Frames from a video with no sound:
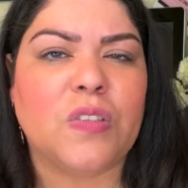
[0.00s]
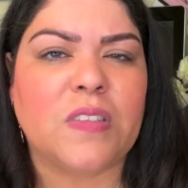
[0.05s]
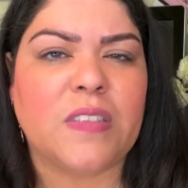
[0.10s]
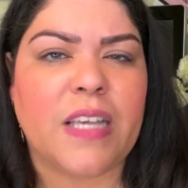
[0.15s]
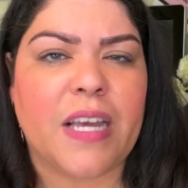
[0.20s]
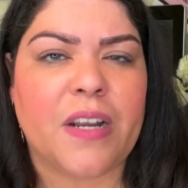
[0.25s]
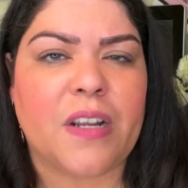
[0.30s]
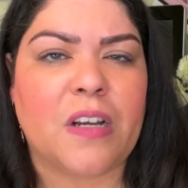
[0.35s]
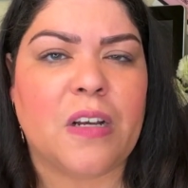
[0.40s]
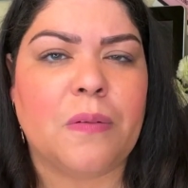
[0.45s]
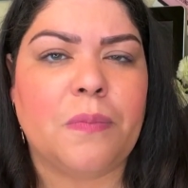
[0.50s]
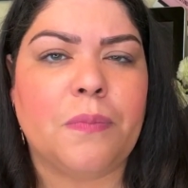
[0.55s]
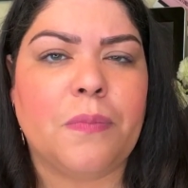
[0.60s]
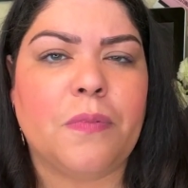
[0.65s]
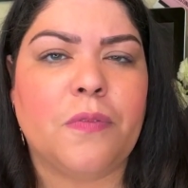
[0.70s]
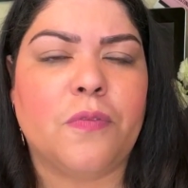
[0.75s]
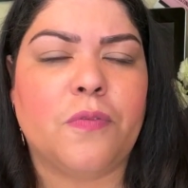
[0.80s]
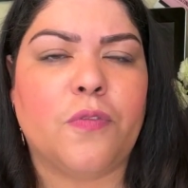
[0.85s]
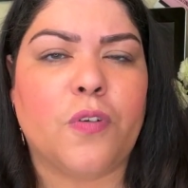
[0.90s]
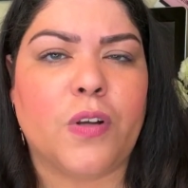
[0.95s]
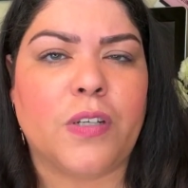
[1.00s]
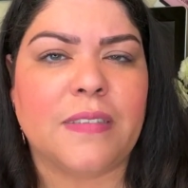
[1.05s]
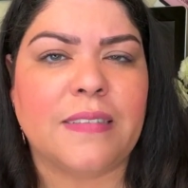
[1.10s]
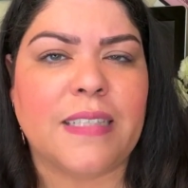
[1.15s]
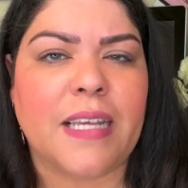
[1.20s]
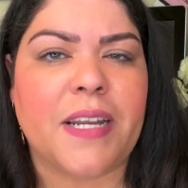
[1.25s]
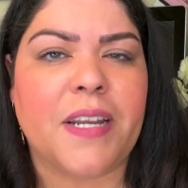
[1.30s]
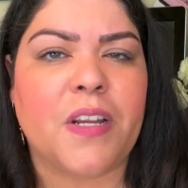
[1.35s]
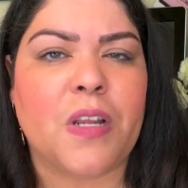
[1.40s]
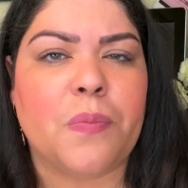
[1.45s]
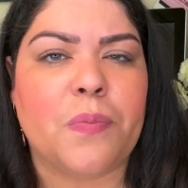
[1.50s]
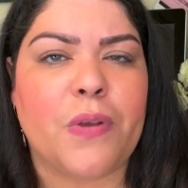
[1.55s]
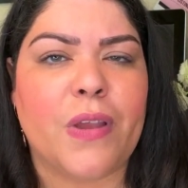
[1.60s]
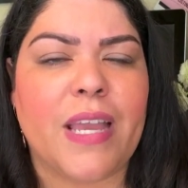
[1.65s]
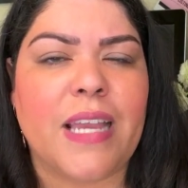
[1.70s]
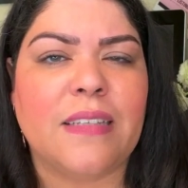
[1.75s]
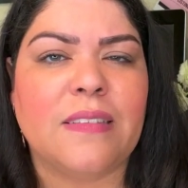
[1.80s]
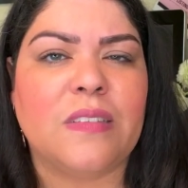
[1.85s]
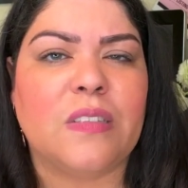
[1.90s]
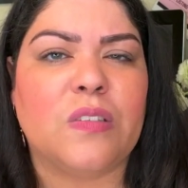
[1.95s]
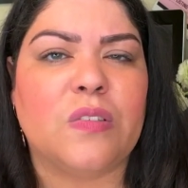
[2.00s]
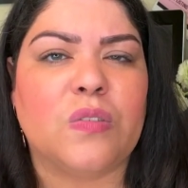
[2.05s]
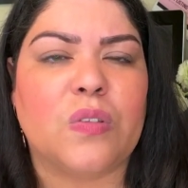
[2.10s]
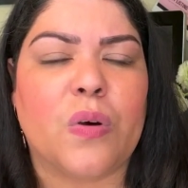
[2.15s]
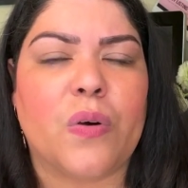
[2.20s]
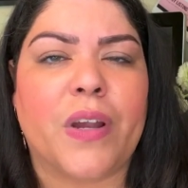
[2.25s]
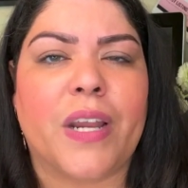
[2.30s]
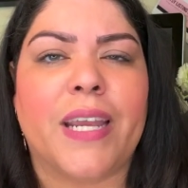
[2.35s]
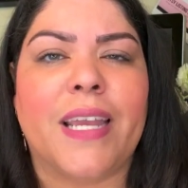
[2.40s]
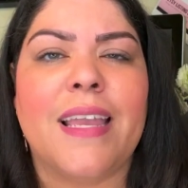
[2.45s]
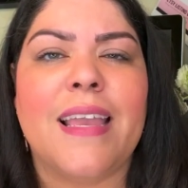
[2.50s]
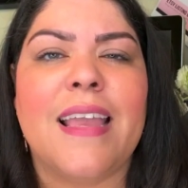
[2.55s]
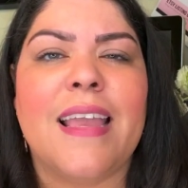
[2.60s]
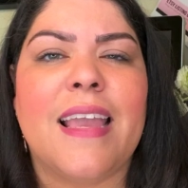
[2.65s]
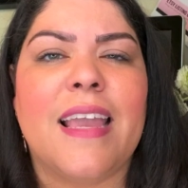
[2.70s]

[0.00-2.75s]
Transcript: setup, for setting up your Etsy store.